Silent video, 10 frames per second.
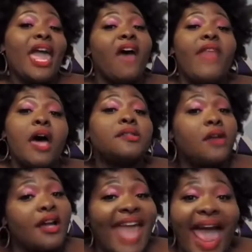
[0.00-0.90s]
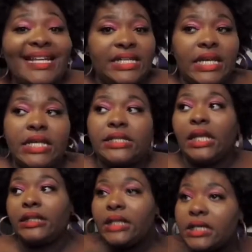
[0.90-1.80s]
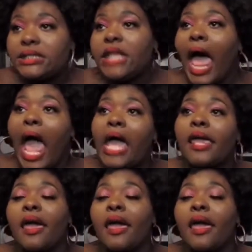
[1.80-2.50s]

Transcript: of those Kardashians, it looks like